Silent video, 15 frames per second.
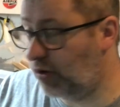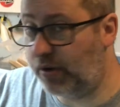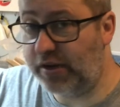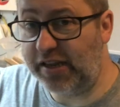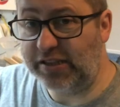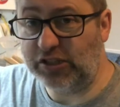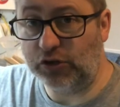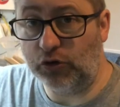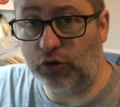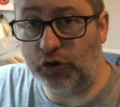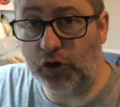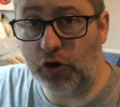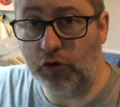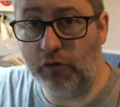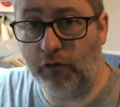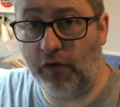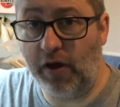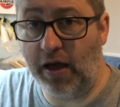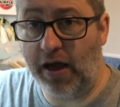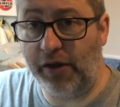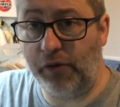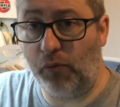it needs a good hoover
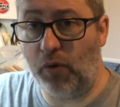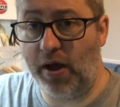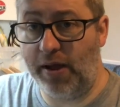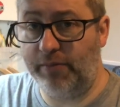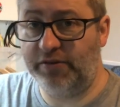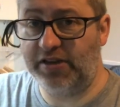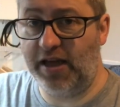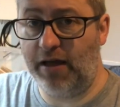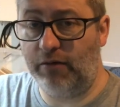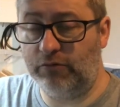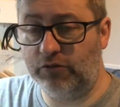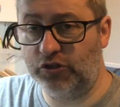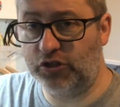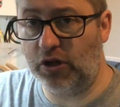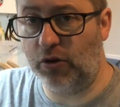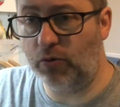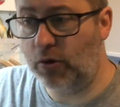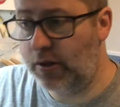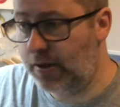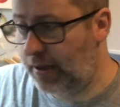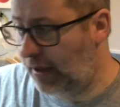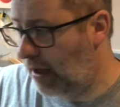and a wipe down. So
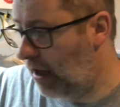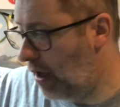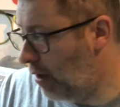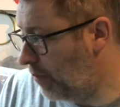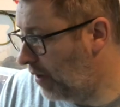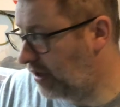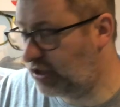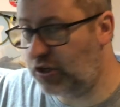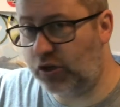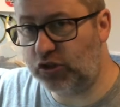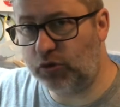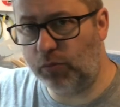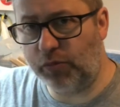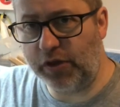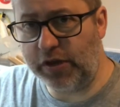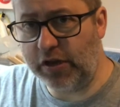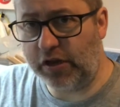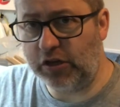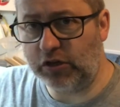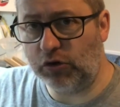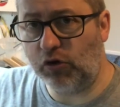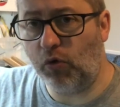It's not something you
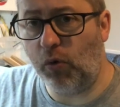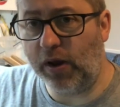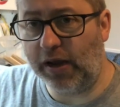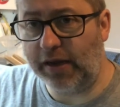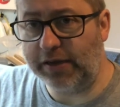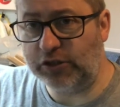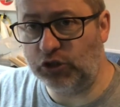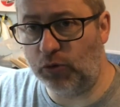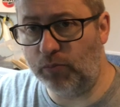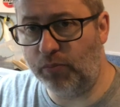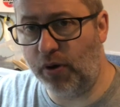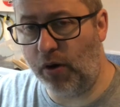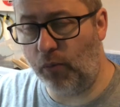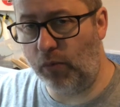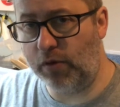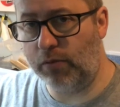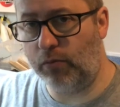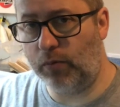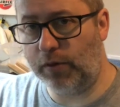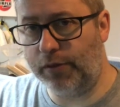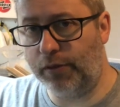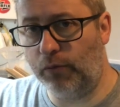can quickly jump on
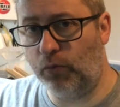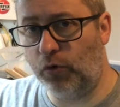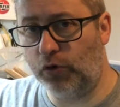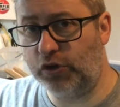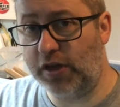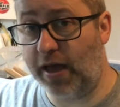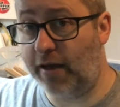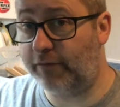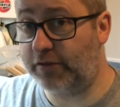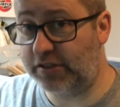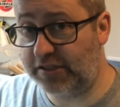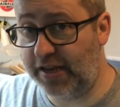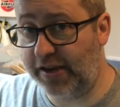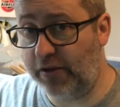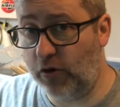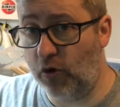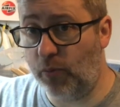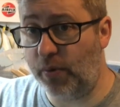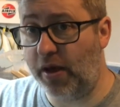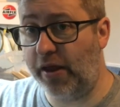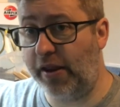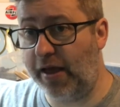with the wood. You have to set it
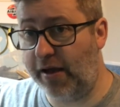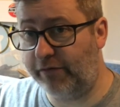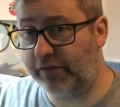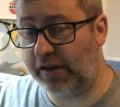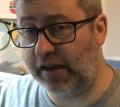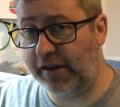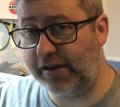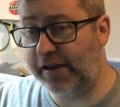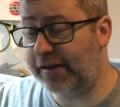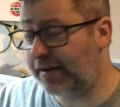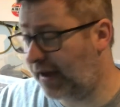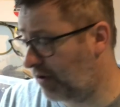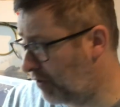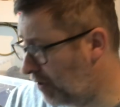up and I have to clean it down